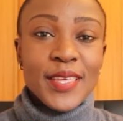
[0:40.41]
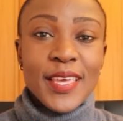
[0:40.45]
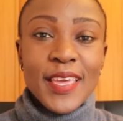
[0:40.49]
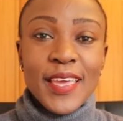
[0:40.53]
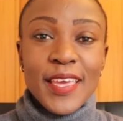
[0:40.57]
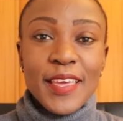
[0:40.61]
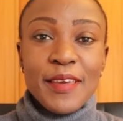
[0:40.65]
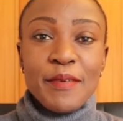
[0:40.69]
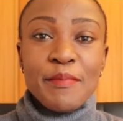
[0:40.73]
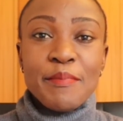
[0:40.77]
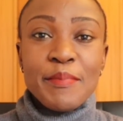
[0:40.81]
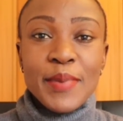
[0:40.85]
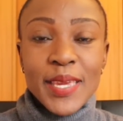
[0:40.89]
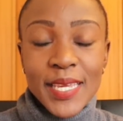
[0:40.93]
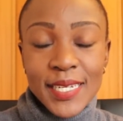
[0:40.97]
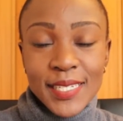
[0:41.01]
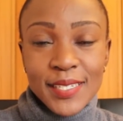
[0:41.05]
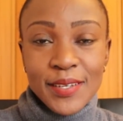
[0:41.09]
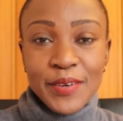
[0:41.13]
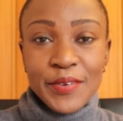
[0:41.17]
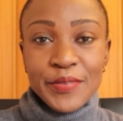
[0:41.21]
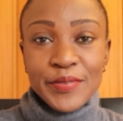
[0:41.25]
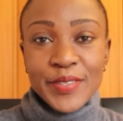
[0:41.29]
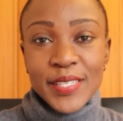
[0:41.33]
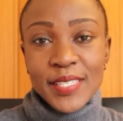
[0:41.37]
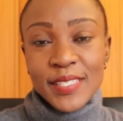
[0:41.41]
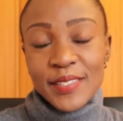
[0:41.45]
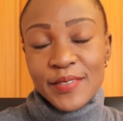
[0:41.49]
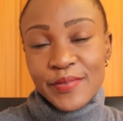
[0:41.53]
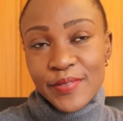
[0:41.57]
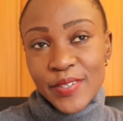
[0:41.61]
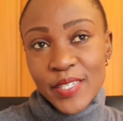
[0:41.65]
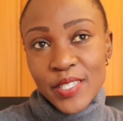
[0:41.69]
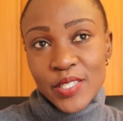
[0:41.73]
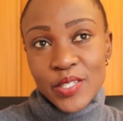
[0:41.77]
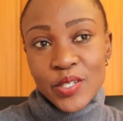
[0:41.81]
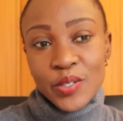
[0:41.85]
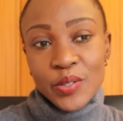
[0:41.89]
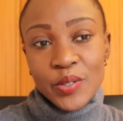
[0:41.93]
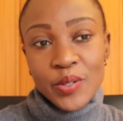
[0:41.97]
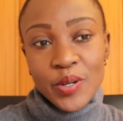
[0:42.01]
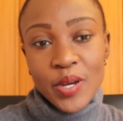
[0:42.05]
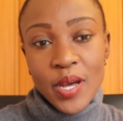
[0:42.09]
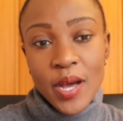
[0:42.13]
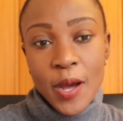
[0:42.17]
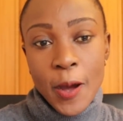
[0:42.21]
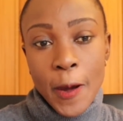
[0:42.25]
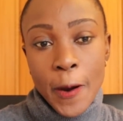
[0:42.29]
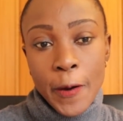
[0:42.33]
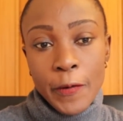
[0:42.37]
the meat of this video
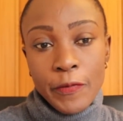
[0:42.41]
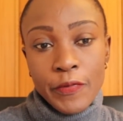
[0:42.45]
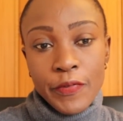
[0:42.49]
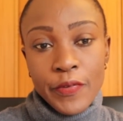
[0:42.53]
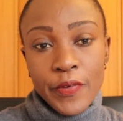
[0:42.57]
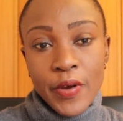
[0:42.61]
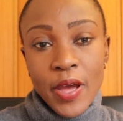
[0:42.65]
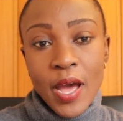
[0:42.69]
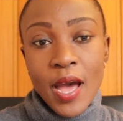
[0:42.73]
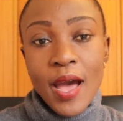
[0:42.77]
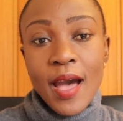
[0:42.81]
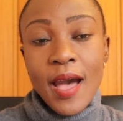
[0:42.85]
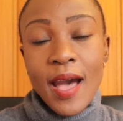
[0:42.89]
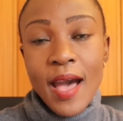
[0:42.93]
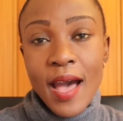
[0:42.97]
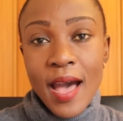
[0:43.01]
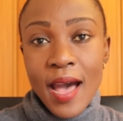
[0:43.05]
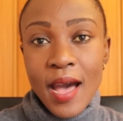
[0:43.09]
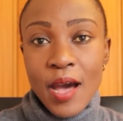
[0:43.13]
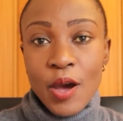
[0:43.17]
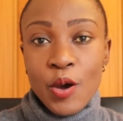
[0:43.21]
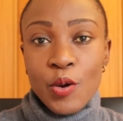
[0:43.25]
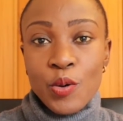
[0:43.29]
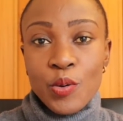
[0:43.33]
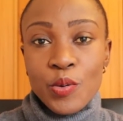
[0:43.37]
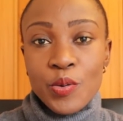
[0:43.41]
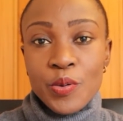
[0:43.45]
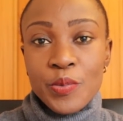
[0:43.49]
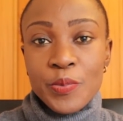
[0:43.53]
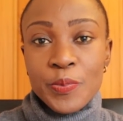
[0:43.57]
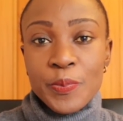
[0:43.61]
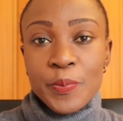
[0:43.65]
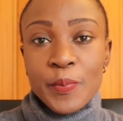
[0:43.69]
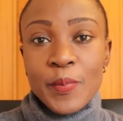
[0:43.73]
of how